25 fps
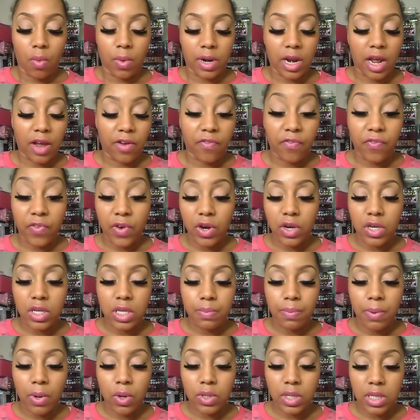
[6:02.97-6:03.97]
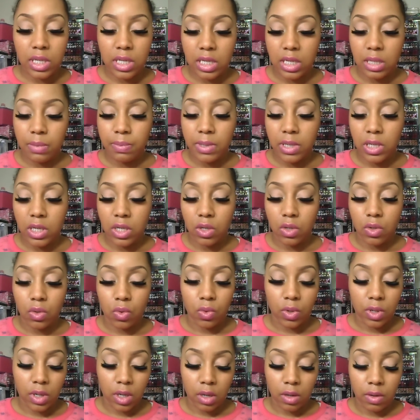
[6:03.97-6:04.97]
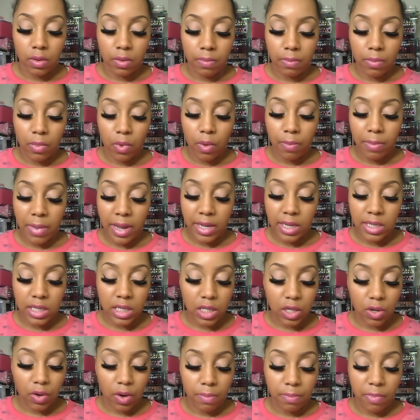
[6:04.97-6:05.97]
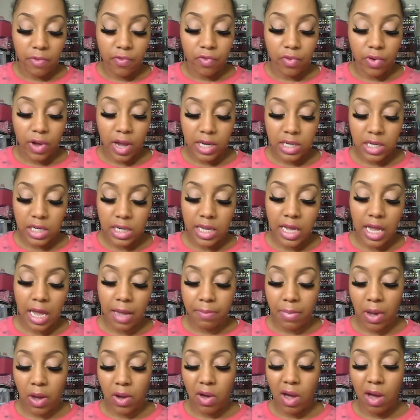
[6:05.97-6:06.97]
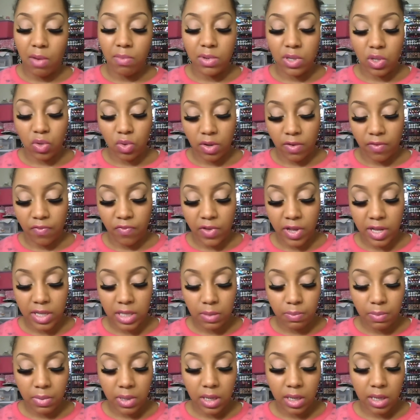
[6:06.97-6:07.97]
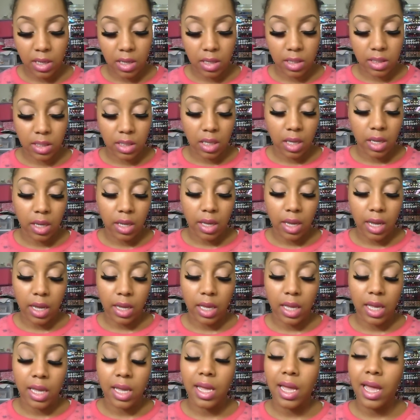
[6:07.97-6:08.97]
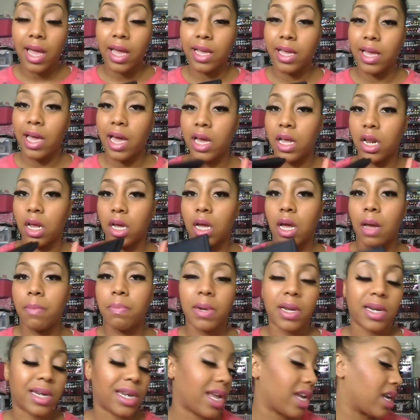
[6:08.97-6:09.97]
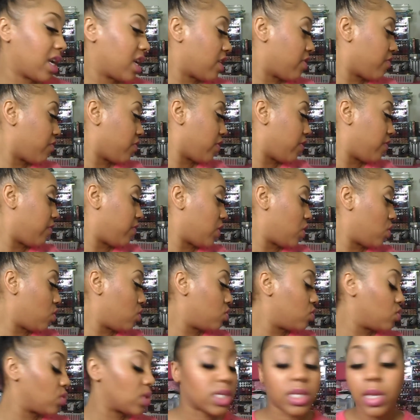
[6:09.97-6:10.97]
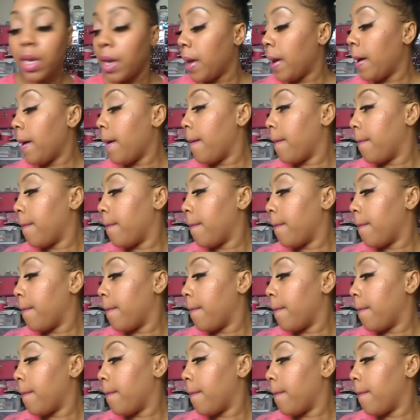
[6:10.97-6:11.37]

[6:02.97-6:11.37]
when I first posted this picture on, um, on my Instagram before it actually came out, I was on the fence because it had got a couple of negative reviews.